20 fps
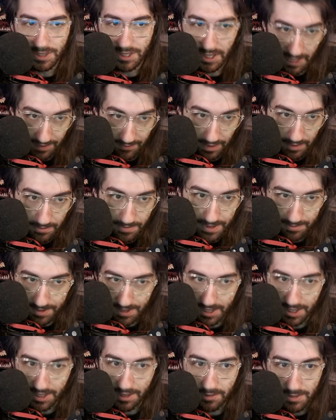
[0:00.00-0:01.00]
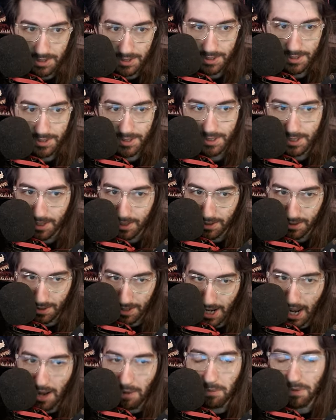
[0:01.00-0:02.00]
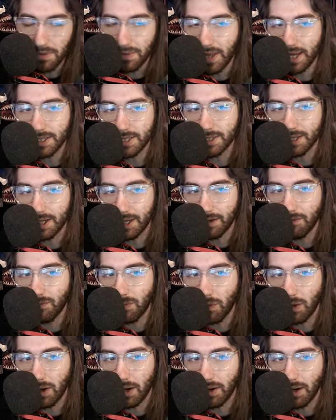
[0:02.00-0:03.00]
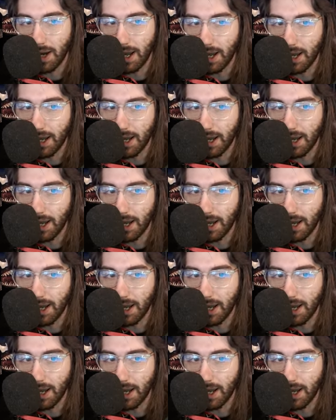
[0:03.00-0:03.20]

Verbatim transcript: a give up simulator, which is not what that's intended for,